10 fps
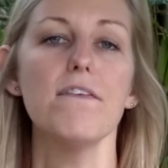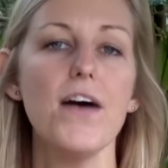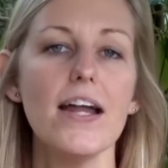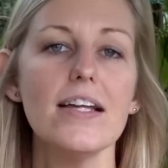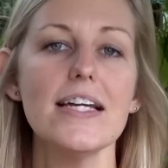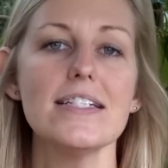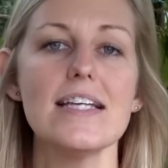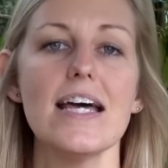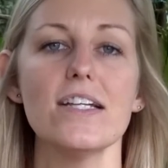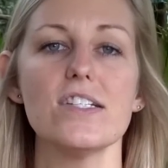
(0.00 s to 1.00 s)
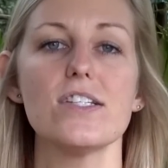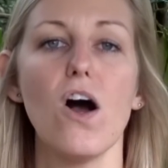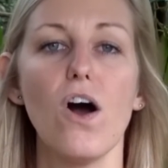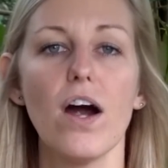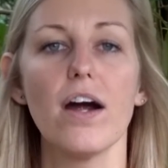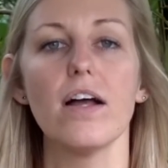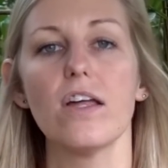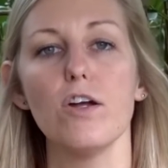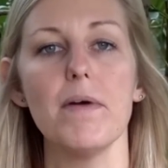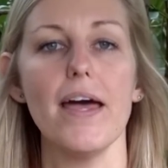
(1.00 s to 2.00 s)
And finally, tents are a
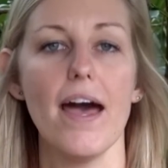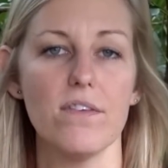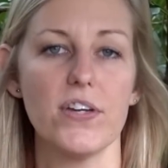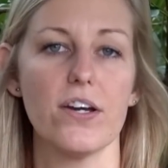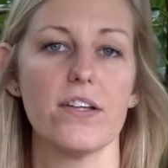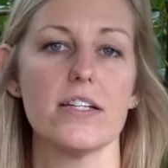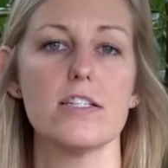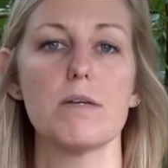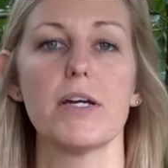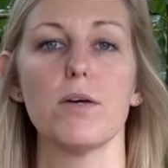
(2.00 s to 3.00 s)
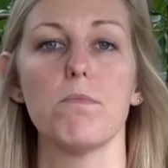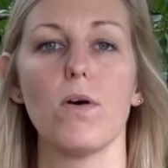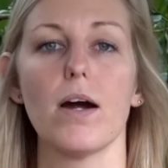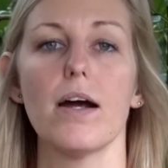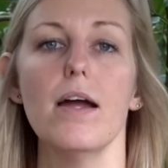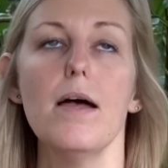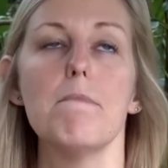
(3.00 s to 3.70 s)
little bit heavier than some of your more